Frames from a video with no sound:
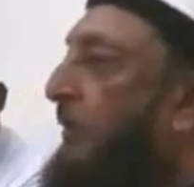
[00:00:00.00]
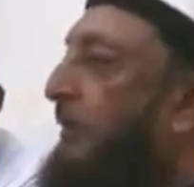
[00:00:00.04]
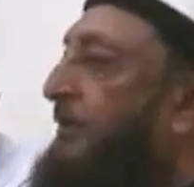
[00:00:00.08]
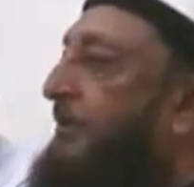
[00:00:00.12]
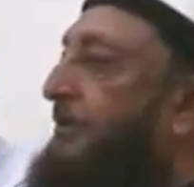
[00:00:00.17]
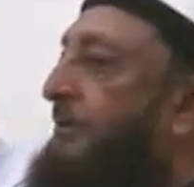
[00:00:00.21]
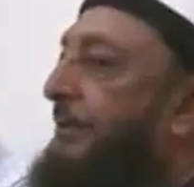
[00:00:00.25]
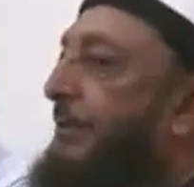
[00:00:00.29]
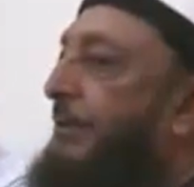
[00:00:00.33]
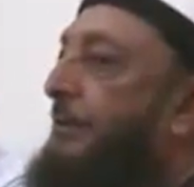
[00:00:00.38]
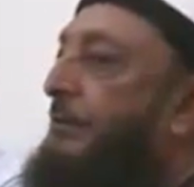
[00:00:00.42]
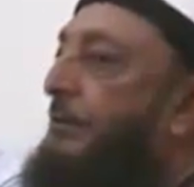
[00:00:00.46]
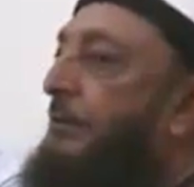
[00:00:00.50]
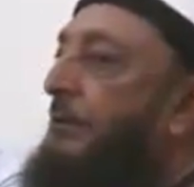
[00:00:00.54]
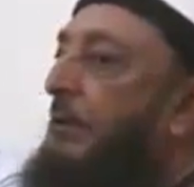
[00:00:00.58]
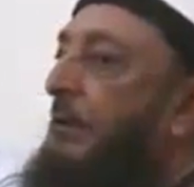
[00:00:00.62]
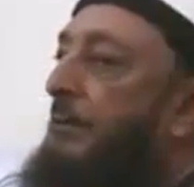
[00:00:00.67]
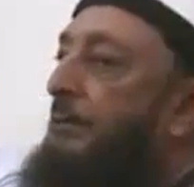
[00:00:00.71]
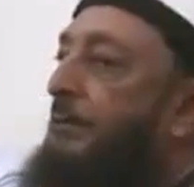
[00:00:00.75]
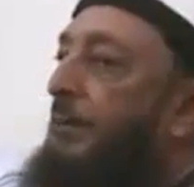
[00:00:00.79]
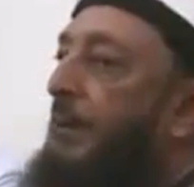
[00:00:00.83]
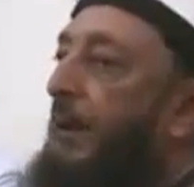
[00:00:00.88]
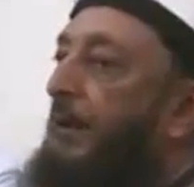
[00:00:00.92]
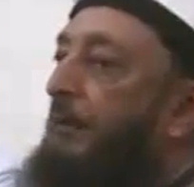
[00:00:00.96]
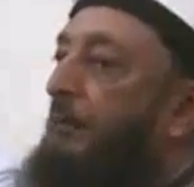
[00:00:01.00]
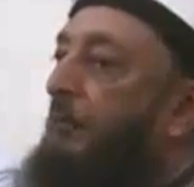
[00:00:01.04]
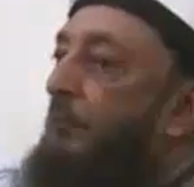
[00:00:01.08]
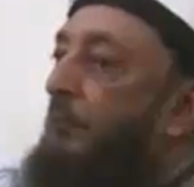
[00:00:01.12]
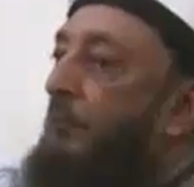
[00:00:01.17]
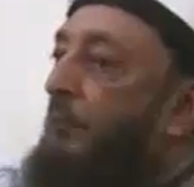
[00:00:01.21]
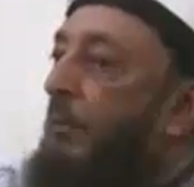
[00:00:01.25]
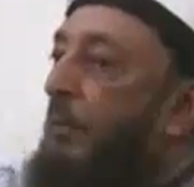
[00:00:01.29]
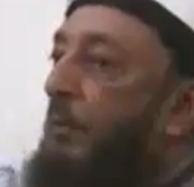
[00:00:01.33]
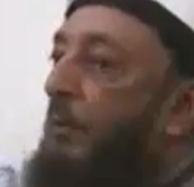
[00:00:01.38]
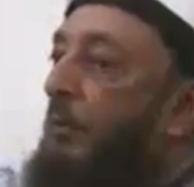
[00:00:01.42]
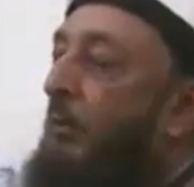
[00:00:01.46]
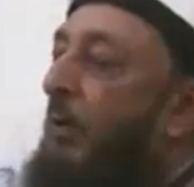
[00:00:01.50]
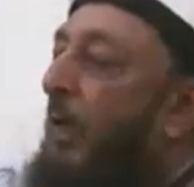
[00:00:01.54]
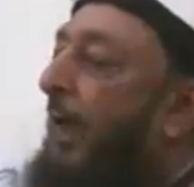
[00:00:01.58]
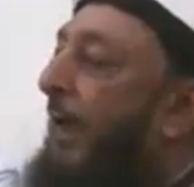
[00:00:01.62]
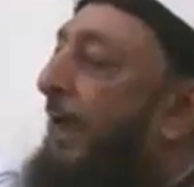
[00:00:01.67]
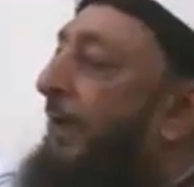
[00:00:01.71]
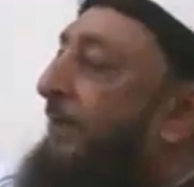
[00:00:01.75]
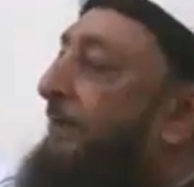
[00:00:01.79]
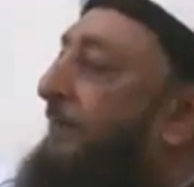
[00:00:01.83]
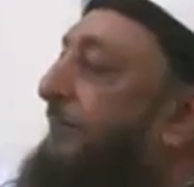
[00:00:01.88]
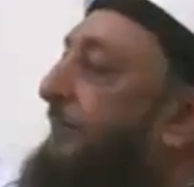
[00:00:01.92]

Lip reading: Christian Europe had